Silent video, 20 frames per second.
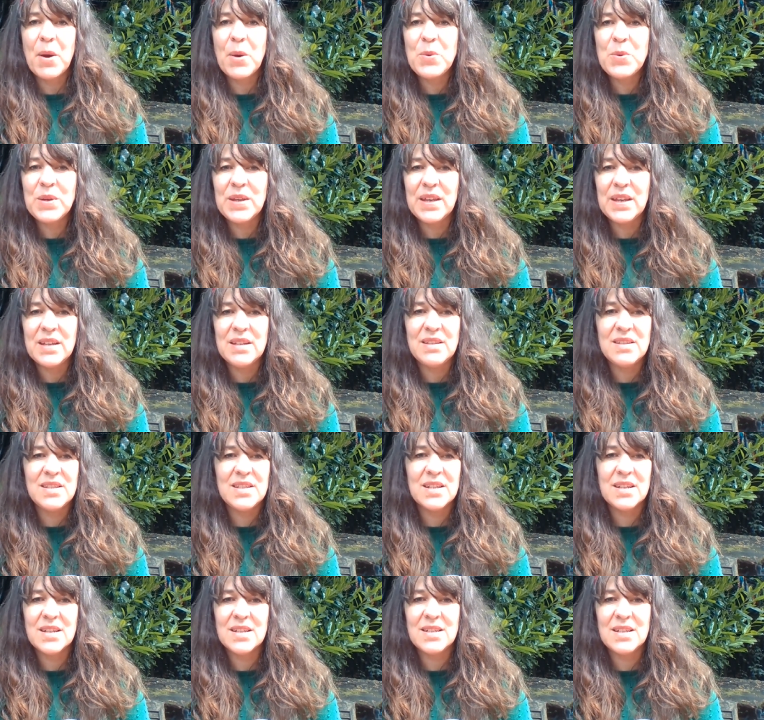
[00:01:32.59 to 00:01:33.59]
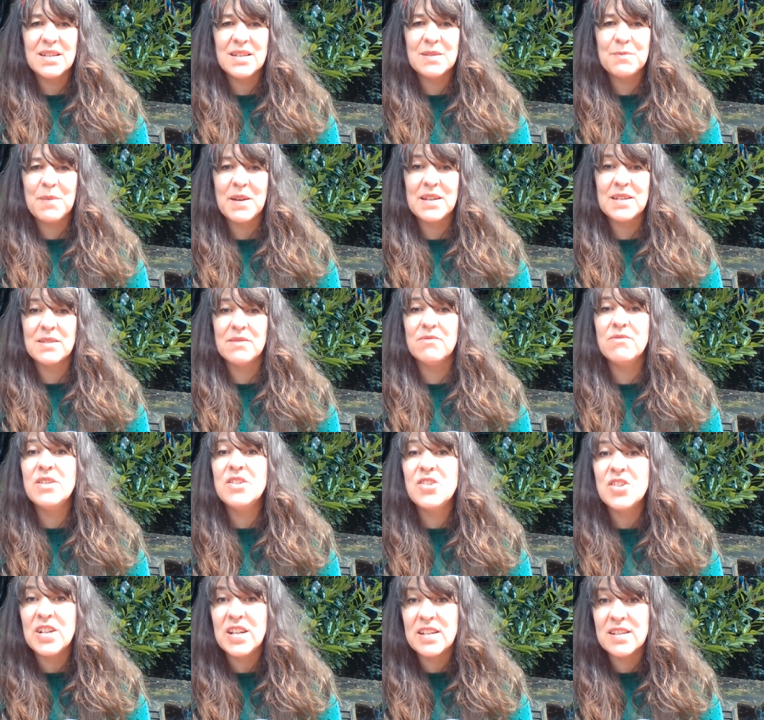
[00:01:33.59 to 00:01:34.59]
oaky, dirty space
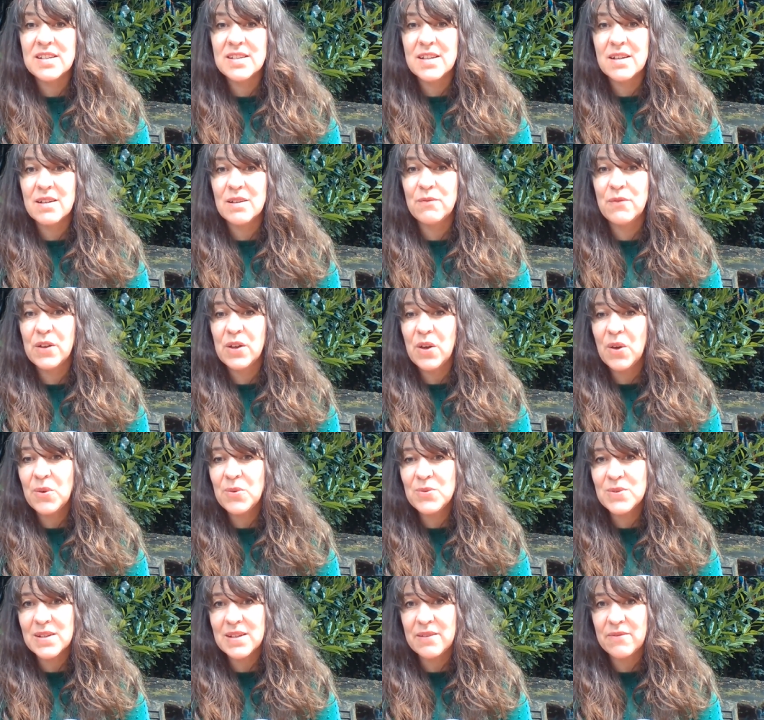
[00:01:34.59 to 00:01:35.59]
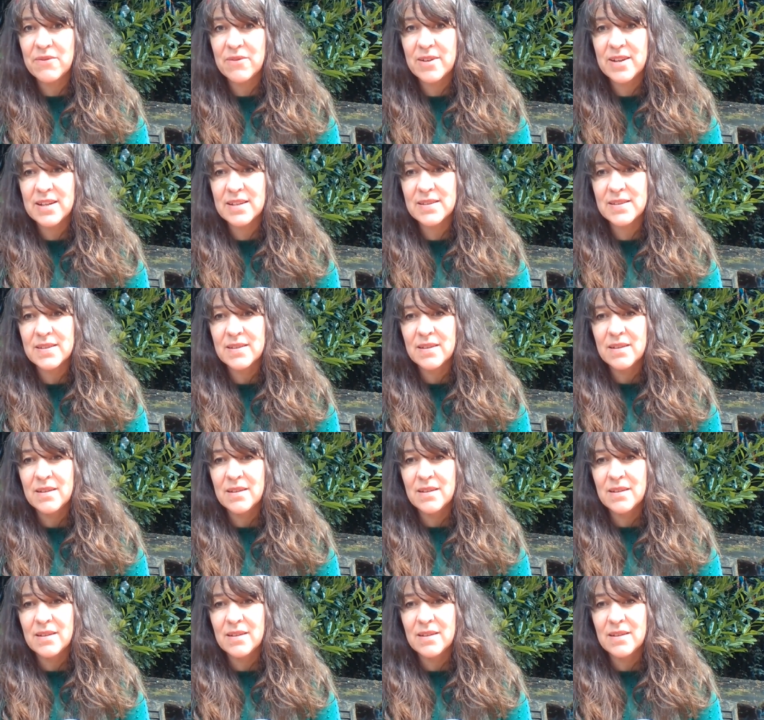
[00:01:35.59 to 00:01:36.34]
originally designed for coal deliveries.